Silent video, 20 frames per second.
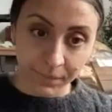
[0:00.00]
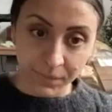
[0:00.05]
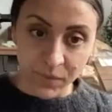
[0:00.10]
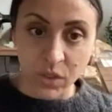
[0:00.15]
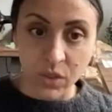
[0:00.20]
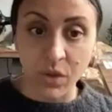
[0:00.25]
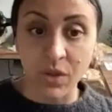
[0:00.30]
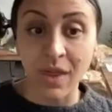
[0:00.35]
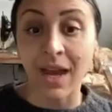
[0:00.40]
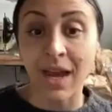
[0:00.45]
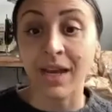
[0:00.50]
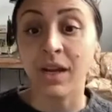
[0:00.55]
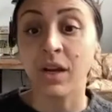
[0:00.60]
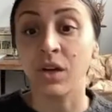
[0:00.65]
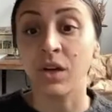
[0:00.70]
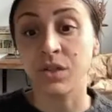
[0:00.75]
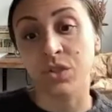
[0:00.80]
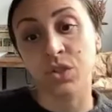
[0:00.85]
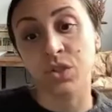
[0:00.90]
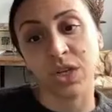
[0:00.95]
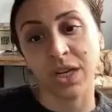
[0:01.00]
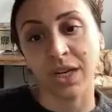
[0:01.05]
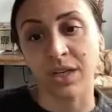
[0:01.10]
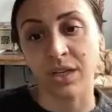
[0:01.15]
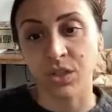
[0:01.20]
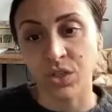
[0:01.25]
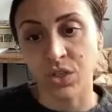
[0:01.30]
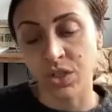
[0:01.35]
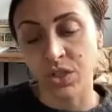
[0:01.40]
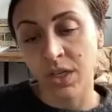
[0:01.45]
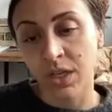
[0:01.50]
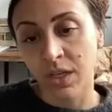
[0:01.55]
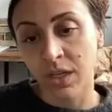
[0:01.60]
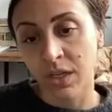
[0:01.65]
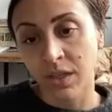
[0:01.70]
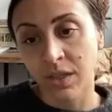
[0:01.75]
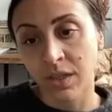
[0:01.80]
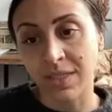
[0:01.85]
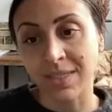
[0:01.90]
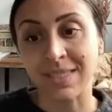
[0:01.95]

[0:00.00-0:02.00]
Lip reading: So that can also change the